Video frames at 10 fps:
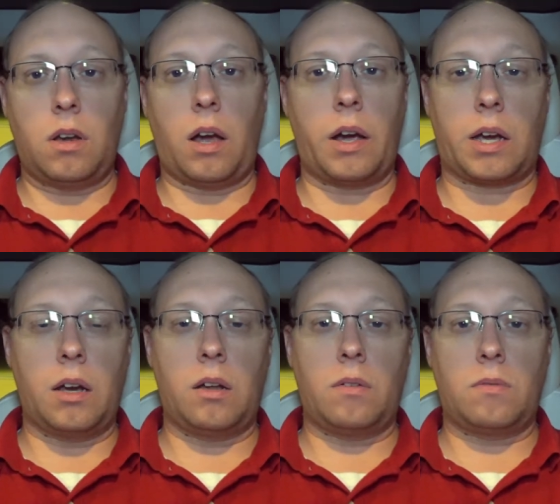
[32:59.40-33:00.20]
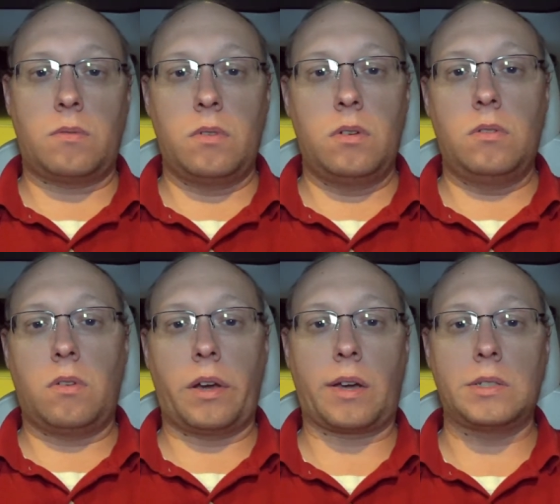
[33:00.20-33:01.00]
I can,
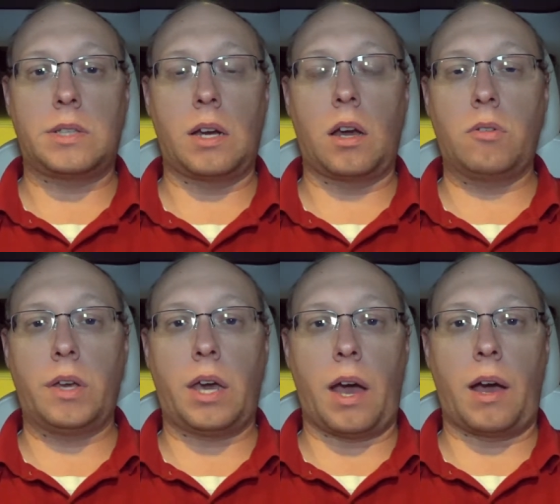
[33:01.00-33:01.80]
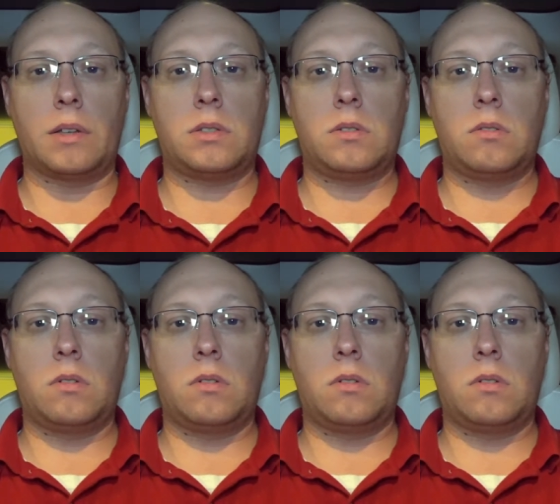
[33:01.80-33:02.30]
like I said, only guess.